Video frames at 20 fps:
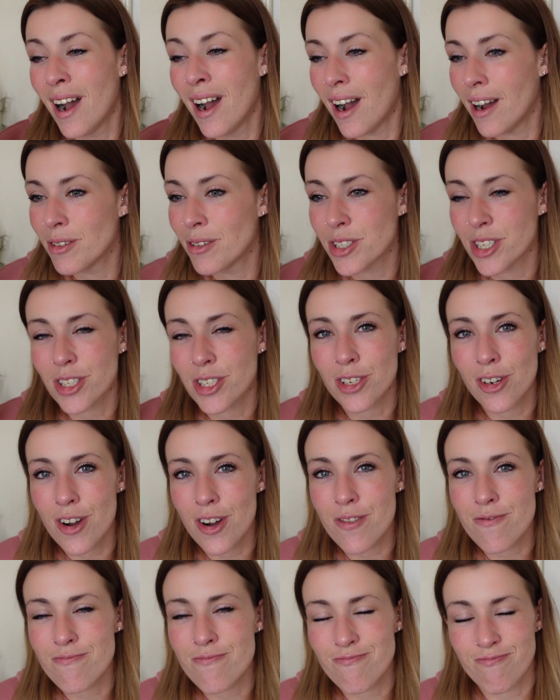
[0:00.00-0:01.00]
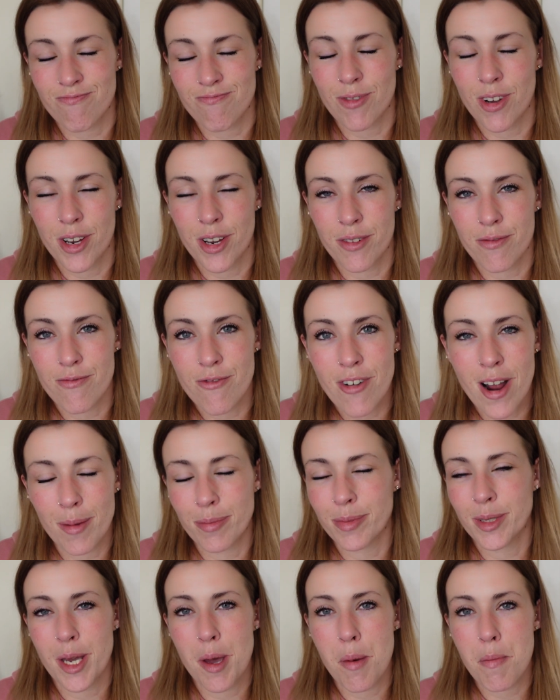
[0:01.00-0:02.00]
I've just got kind of
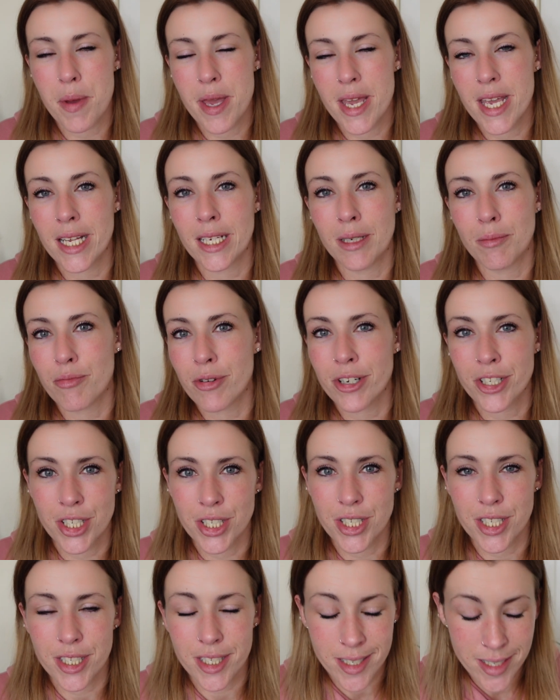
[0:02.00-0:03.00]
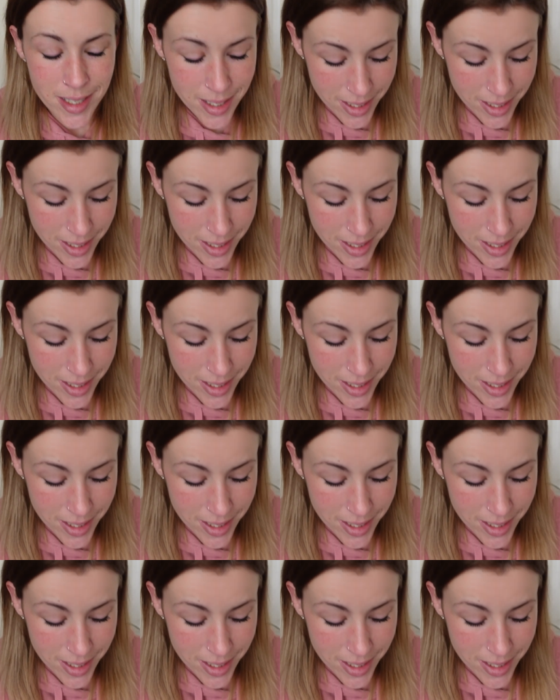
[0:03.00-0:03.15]
wrapped up in Bridgerton.